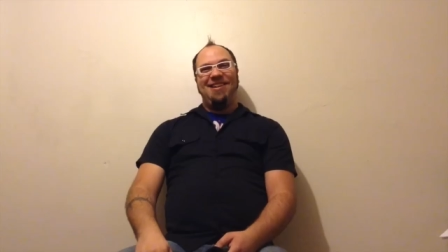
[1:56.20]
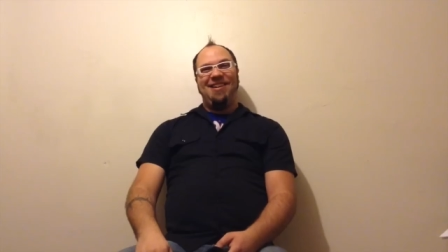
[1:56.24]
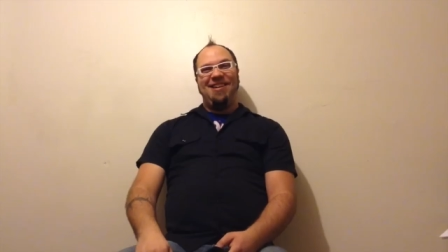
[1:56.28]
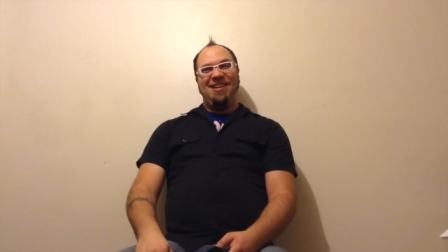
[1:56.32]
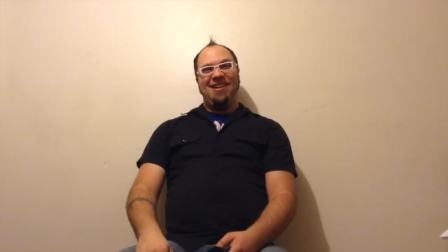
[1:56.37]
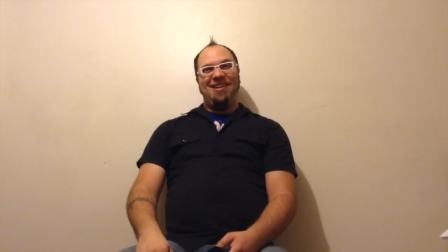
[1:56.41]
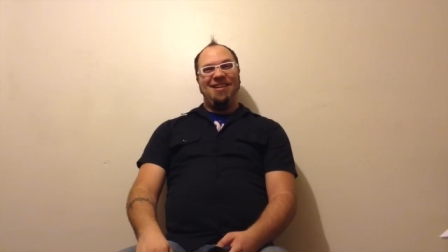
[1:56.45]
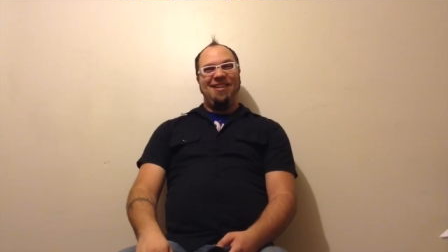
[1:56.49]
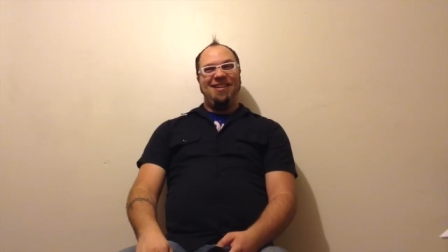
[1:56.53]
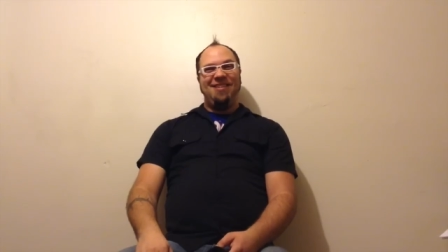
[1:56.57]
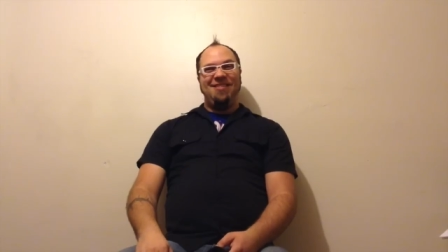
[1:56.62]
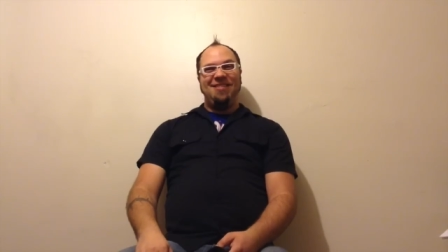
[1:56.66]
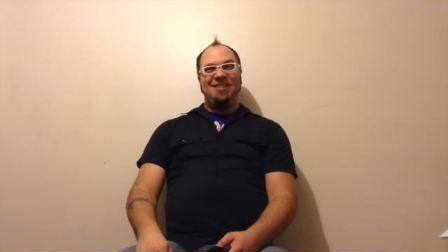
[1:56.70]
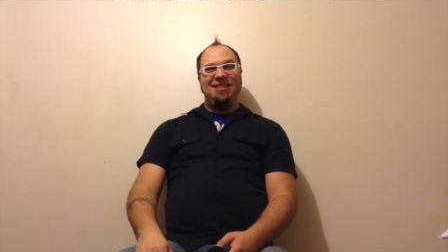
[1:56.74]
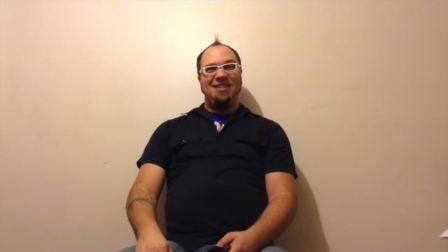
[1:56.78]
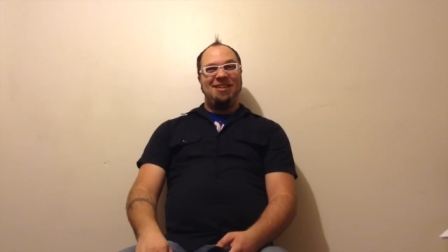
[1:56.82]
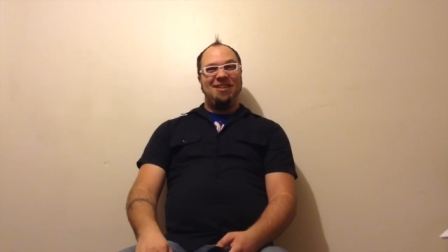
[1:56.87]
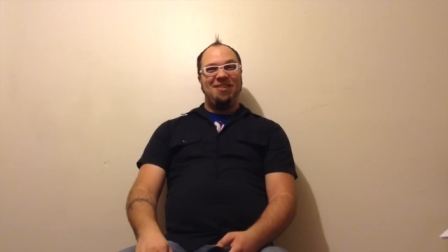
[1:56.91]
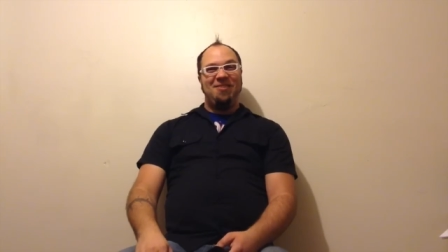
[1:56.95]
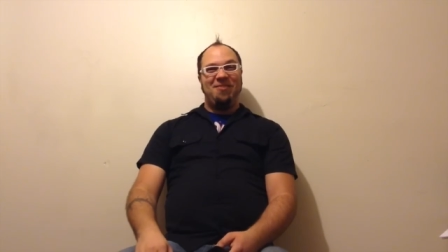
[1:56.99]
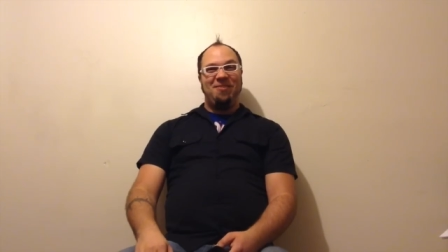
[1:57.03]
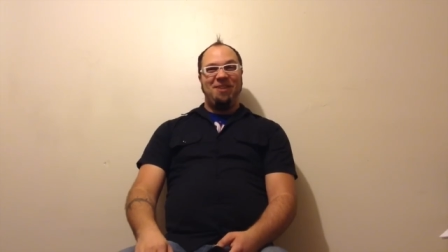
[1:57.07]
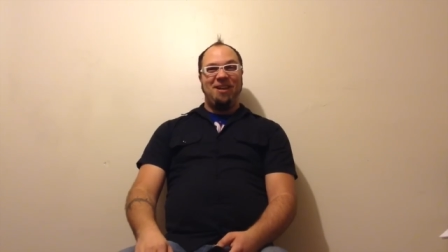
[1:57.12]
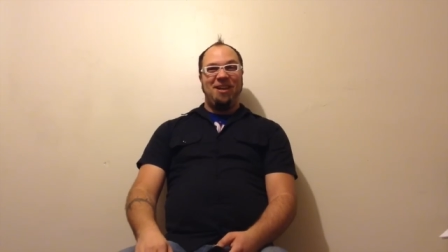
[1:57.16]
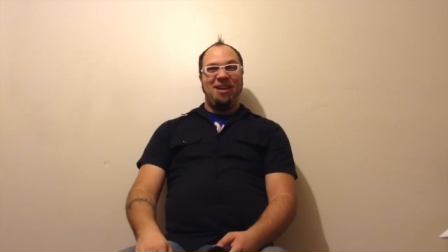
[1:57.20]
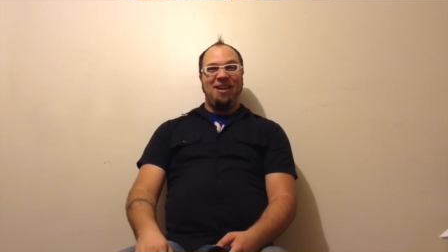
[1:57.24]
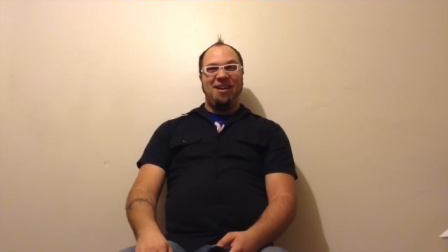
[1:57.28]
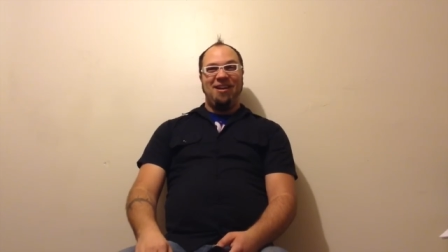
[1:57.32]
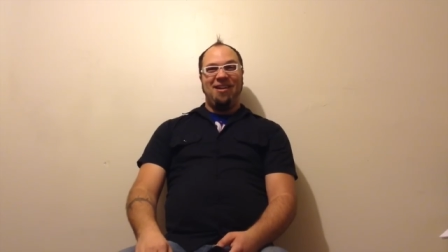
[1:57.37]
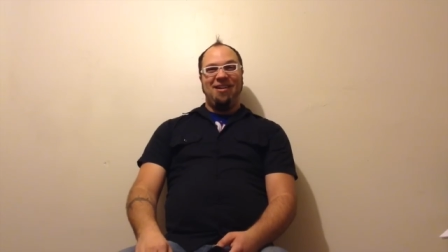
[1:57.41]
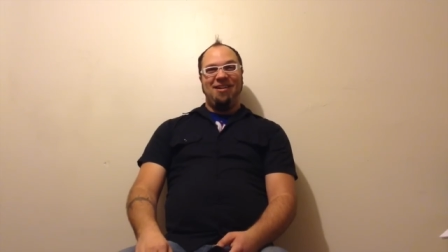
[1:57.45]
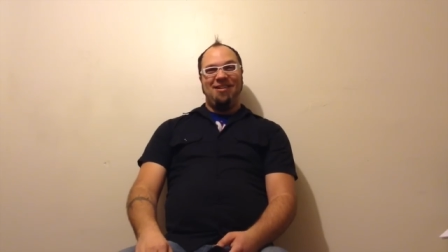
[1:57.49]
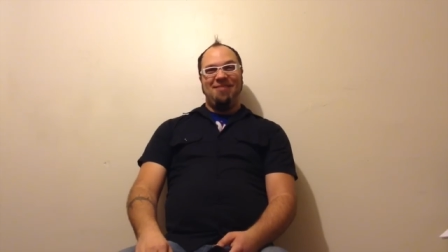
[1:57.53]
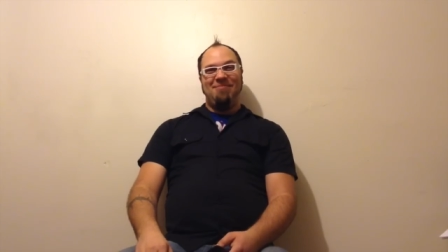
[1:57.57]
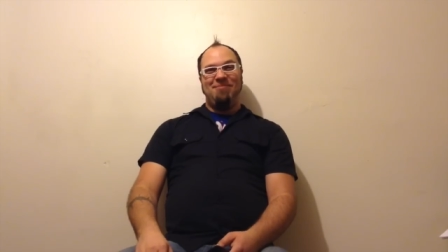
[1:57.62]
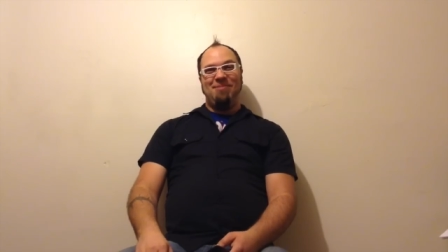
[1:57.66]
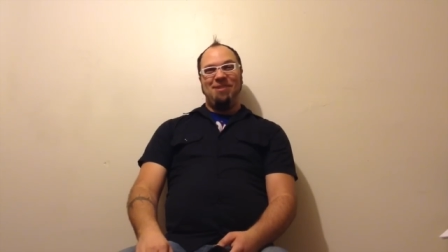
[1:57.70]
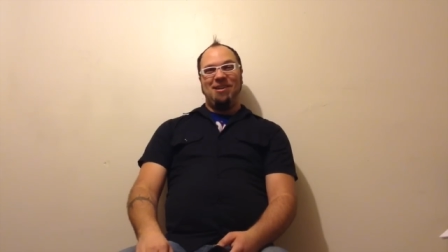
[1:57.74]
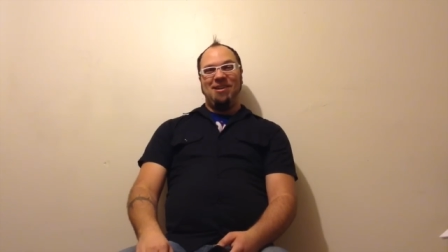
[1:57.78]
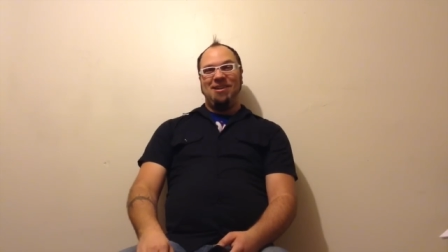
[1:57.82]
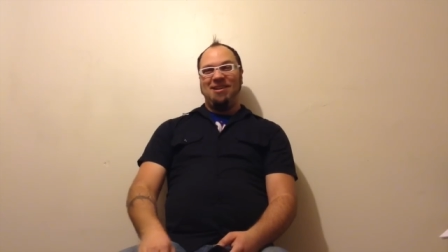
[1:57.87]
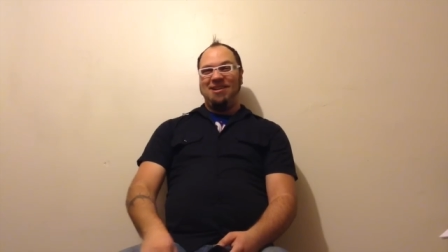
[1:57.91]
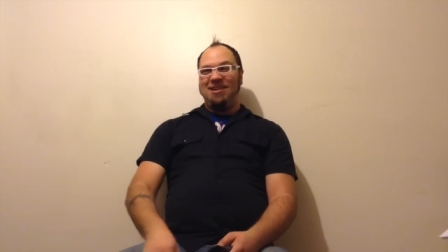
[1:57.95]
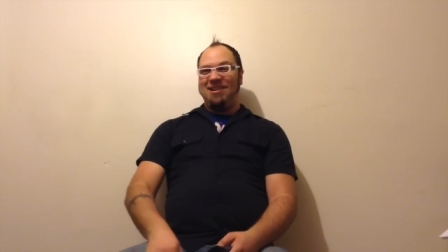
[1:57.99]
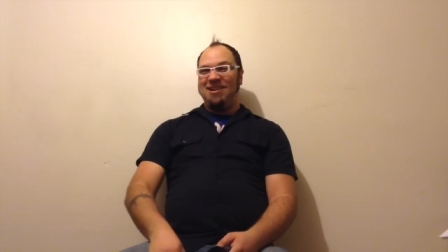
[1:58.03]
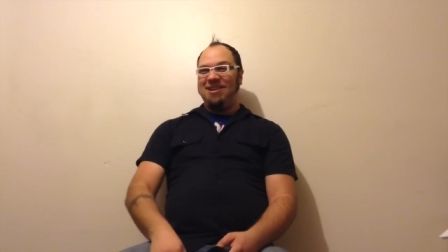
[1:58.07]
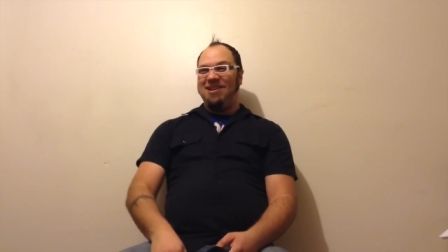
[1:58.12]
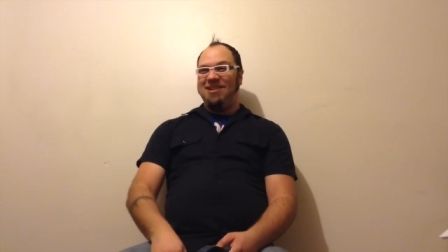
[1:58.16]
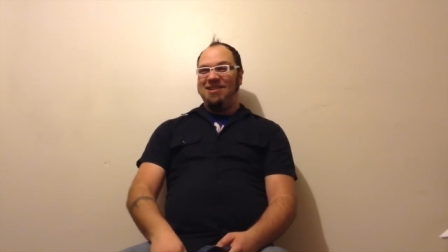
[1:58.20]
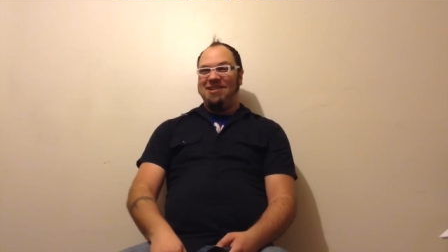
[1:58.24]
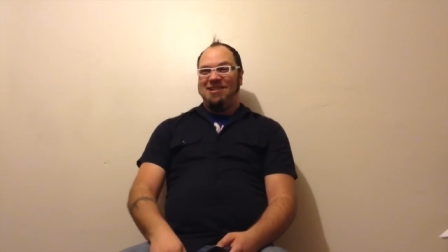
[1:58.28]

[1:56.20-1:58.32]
You know, he was a goofy guy, but hey,